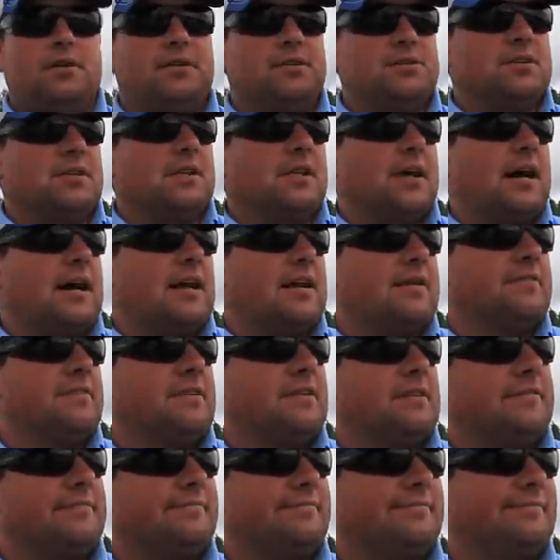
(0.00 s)
There's a lot of
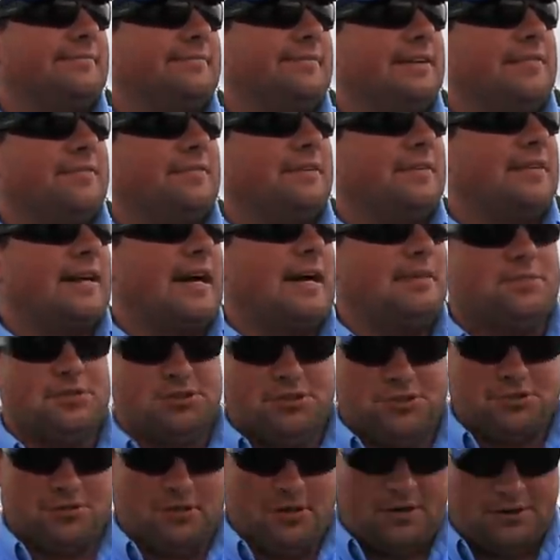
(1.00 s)
different types of
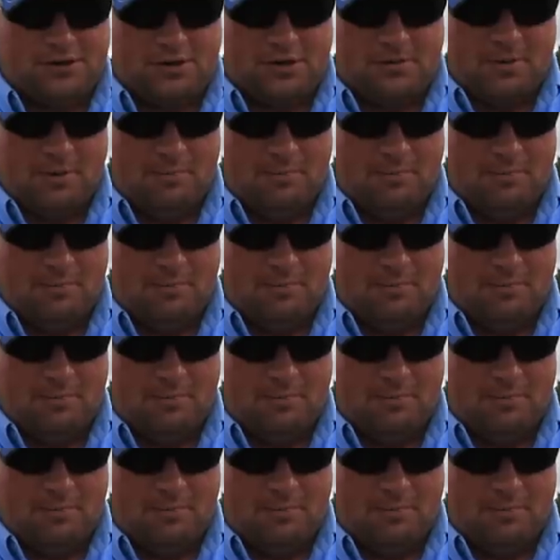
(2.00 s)
structure,